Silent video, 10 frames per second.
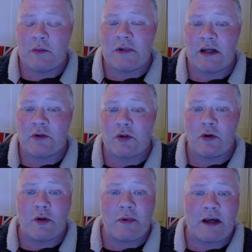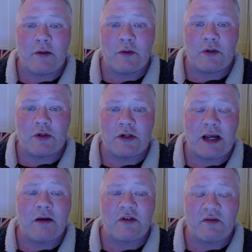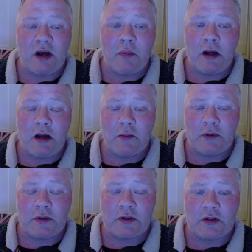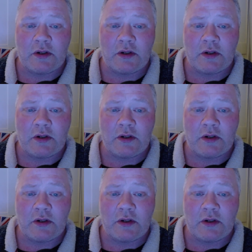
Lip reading: out all the powers out of our Parliament,